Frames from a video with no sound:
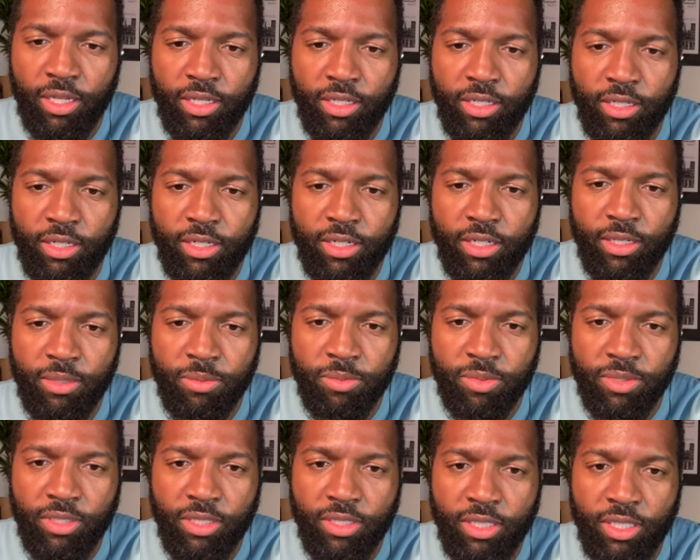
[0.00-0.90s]
Here comes
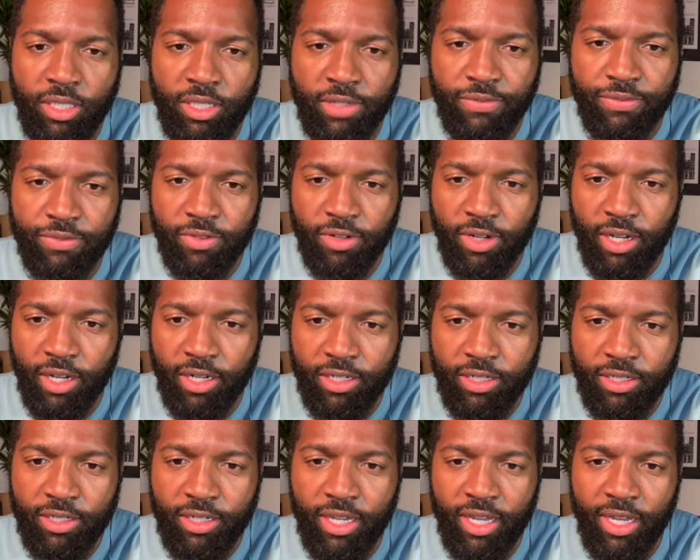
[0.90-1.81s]
the Chief
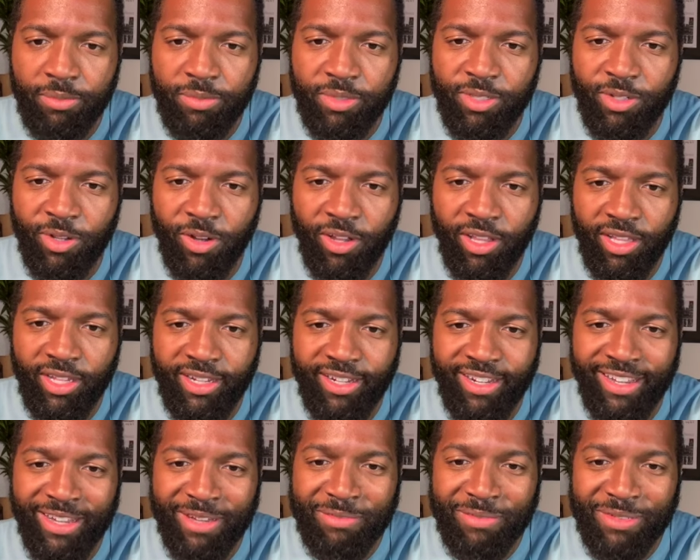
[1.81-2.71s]
Raka. I'm stalling.
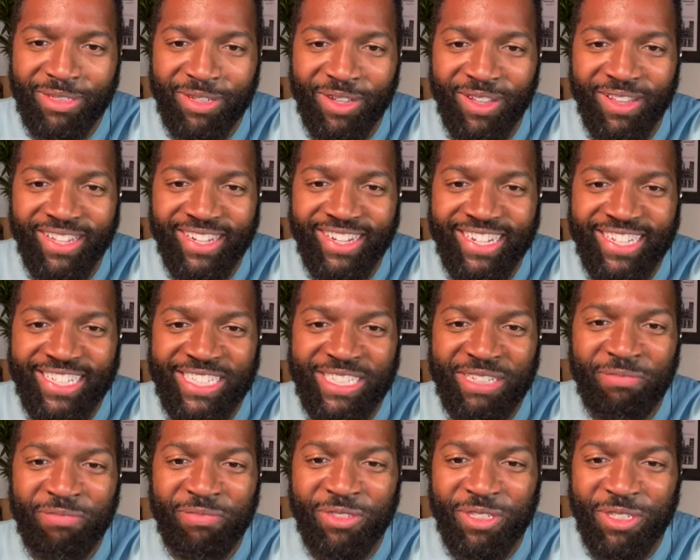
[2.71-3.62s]
I'm stalling because
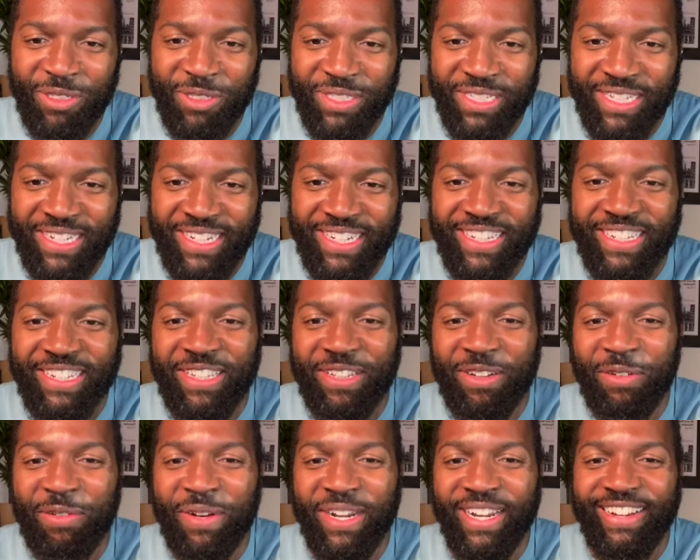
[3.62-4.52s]
I'm choosing the
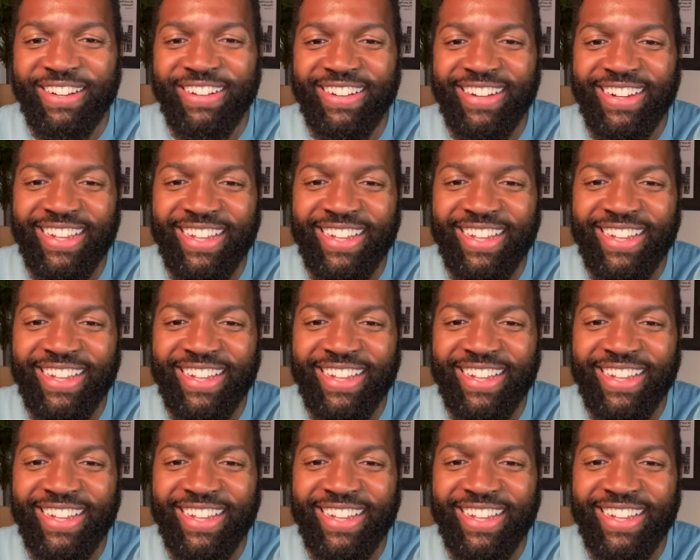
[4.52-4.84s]
winner.